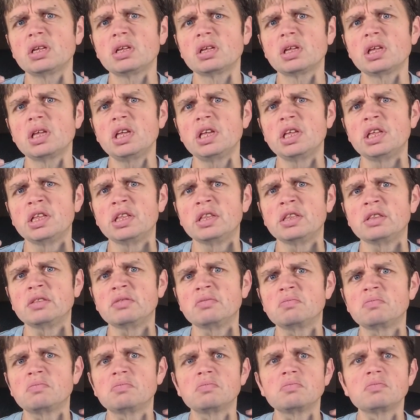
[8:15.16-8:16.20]

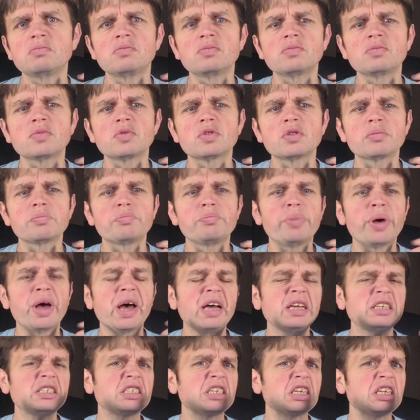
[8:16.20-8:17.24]
in
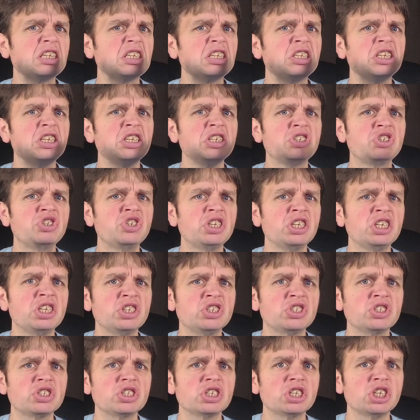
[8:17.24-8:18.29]
pest and
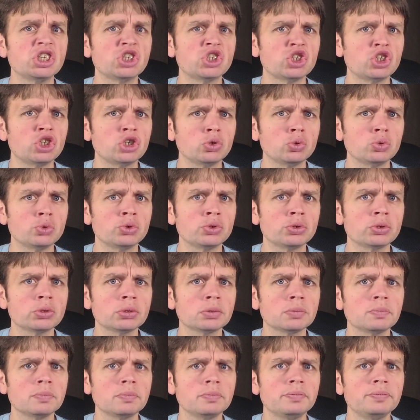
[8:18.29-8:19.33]
disease issues,
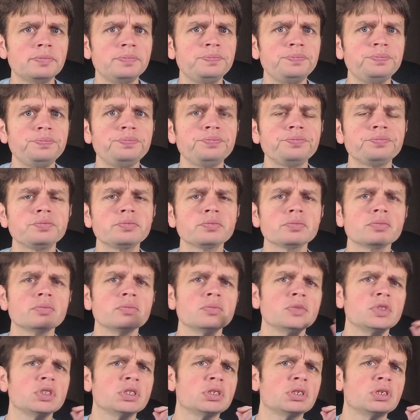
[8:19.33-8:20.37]

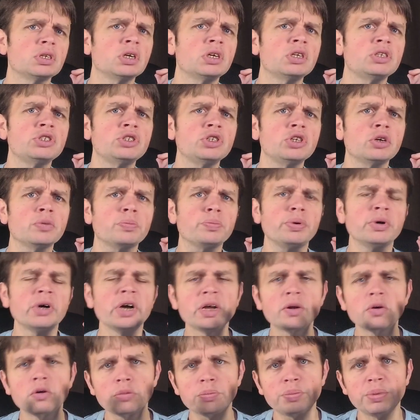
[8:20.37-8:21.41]
because your
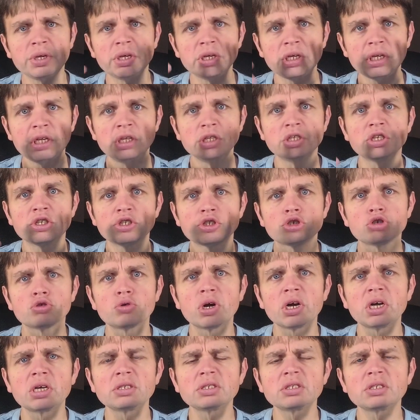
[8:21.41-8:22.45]
plant will be in
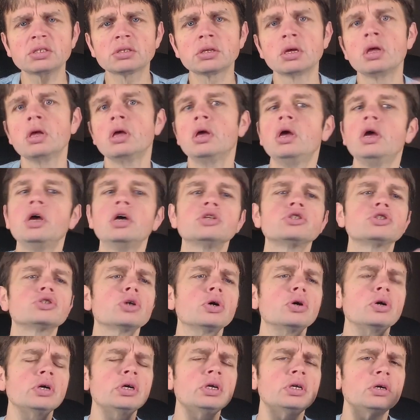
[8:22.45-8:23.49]
distress,
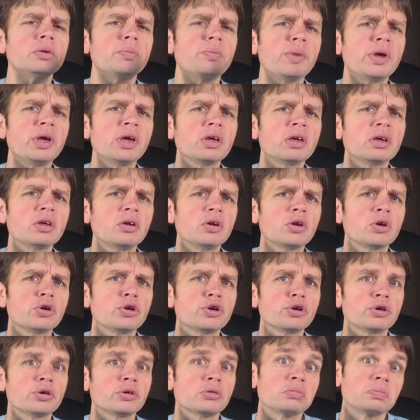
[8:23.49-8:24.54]
so it'll make
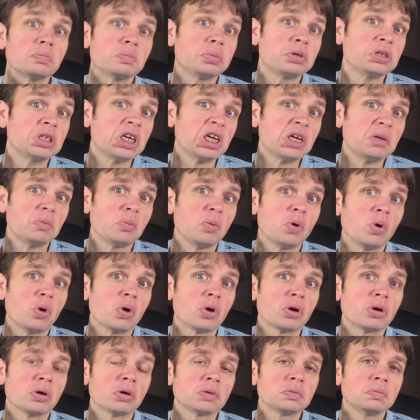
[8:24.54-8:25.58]
your plant
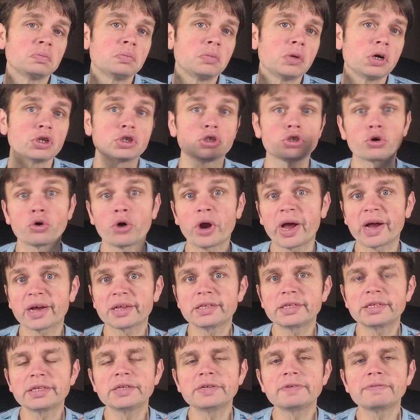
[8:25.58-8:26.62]
more
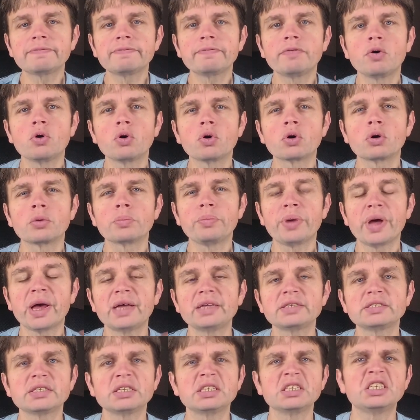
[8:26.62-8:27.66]
attractive for
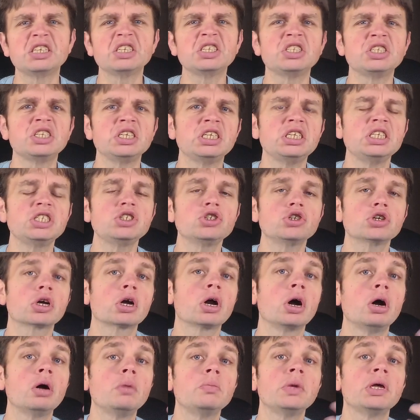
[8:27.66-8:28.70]
pest and disease to
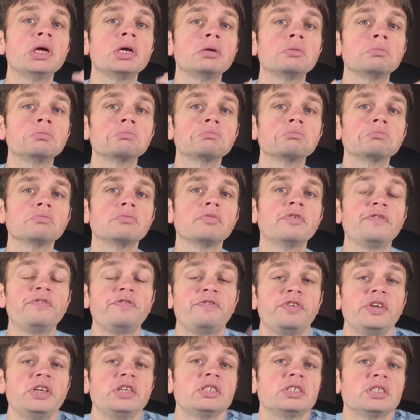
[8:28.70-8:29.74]
come and
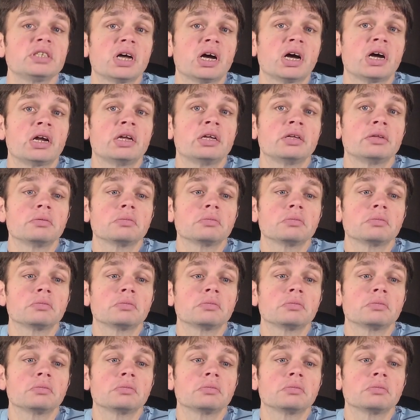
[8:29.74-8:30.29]
feast on it.